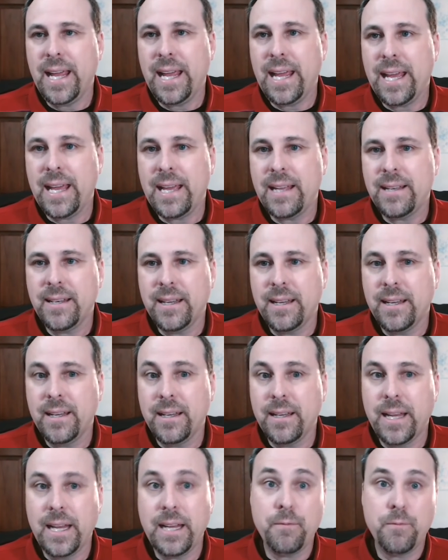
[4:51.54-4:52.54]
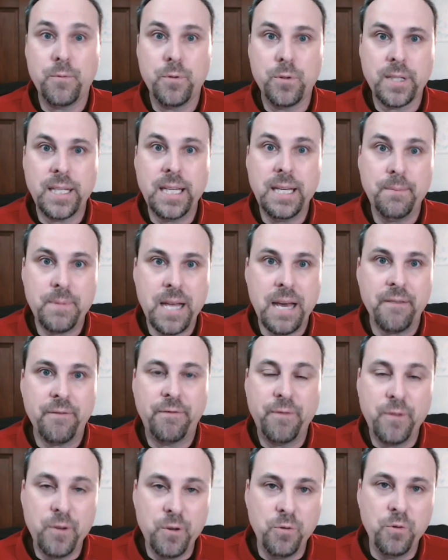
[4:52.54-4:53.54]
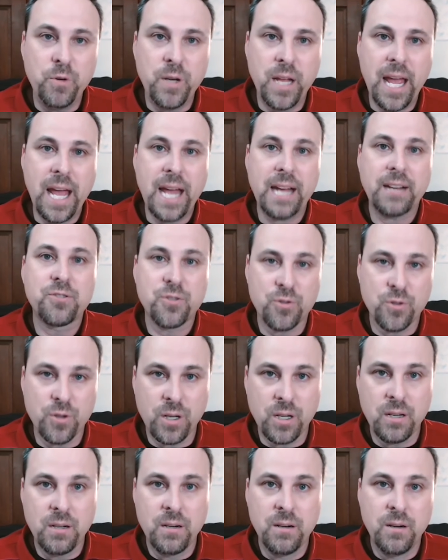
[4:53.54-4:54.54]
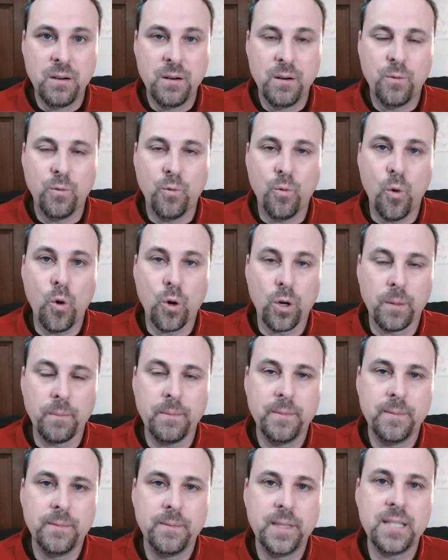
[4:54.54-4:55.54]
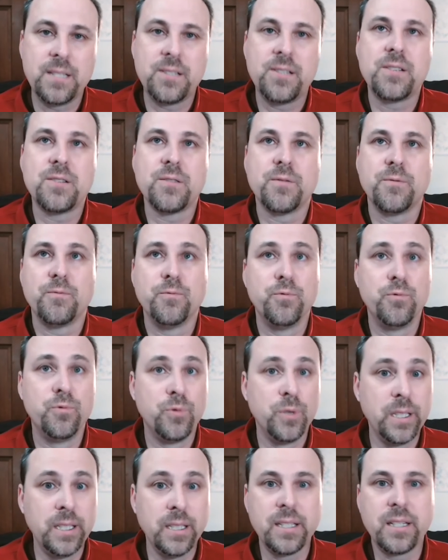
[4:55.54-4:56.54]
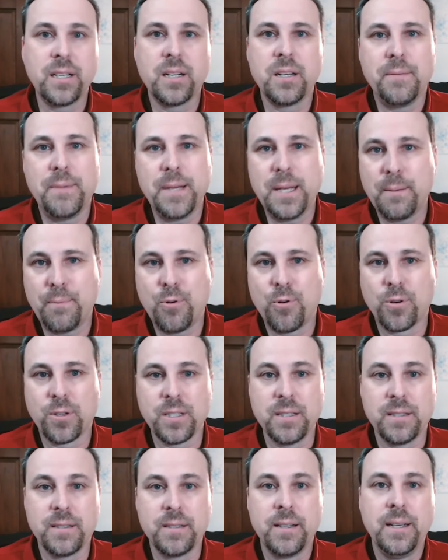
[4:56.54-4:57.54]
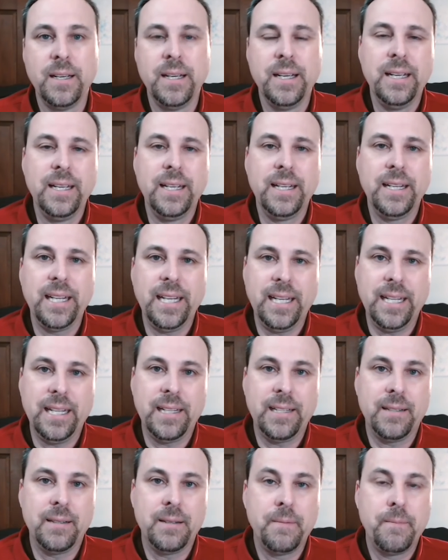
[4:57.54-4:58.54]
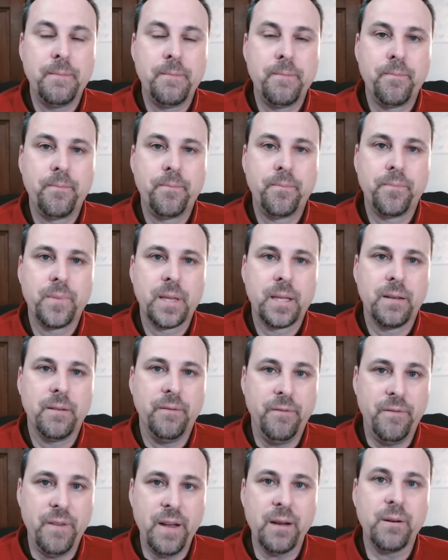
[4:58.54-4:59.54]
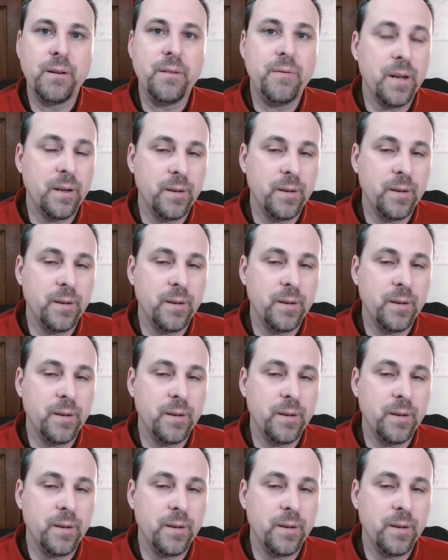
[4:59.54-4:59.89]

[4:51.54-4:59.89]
and it will keep that food extra warm. This is really going to be important in very,